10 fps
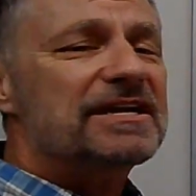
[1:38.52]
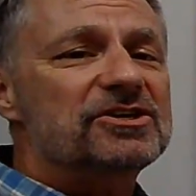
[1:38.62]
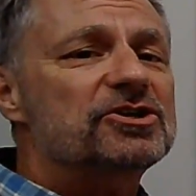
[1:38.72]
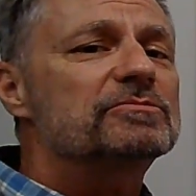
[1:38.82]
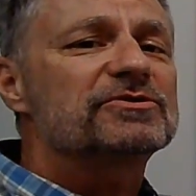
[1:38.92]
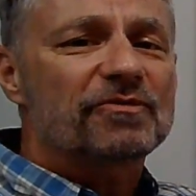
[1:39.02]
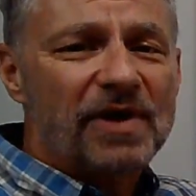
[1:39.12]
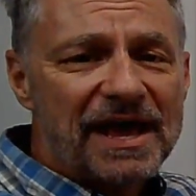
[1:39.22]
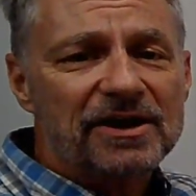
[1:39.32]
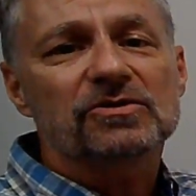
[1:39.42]
terms of
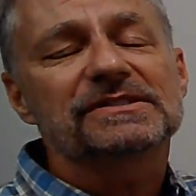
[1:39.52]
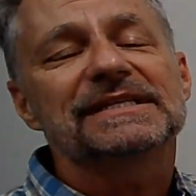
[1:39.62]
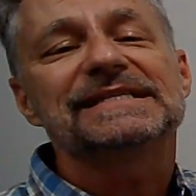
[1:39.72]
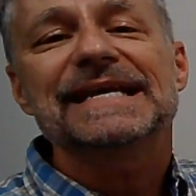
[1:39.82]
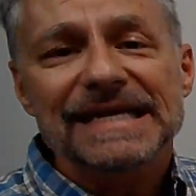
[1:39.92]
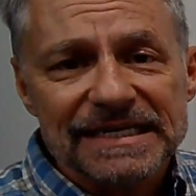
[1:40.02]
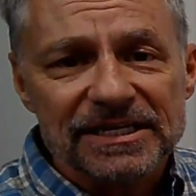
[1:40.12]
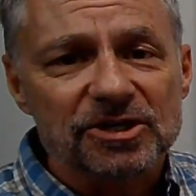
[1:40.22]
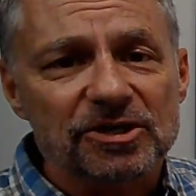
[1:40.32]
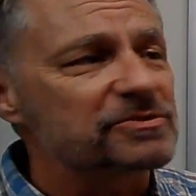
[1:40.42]
radicals. Let's end in
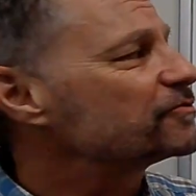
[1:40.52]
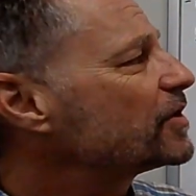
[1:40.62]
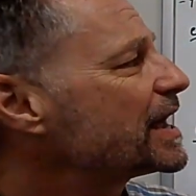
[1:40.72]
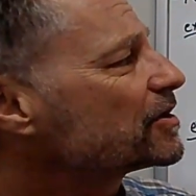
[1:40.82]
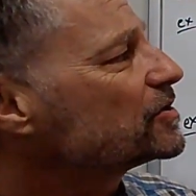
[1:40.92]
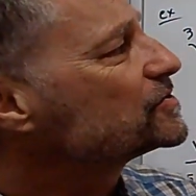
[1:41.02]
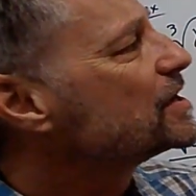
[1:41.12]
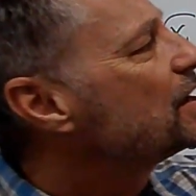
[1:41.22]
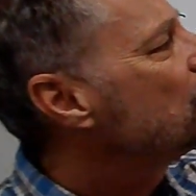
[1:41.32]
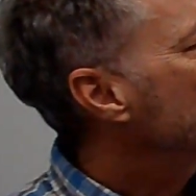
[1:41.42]
terms of radicals.
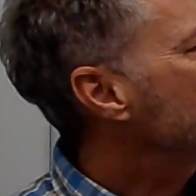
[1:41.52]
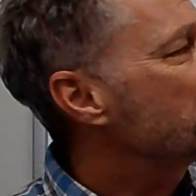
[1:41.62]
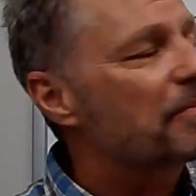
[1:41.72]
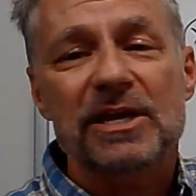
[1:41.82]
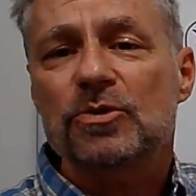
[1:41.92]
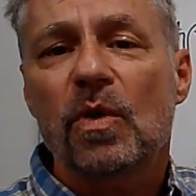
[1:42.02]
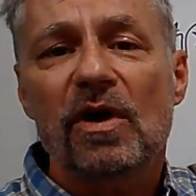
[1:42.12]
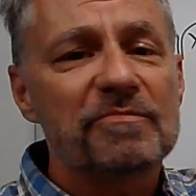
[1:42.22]
Well, remember that 12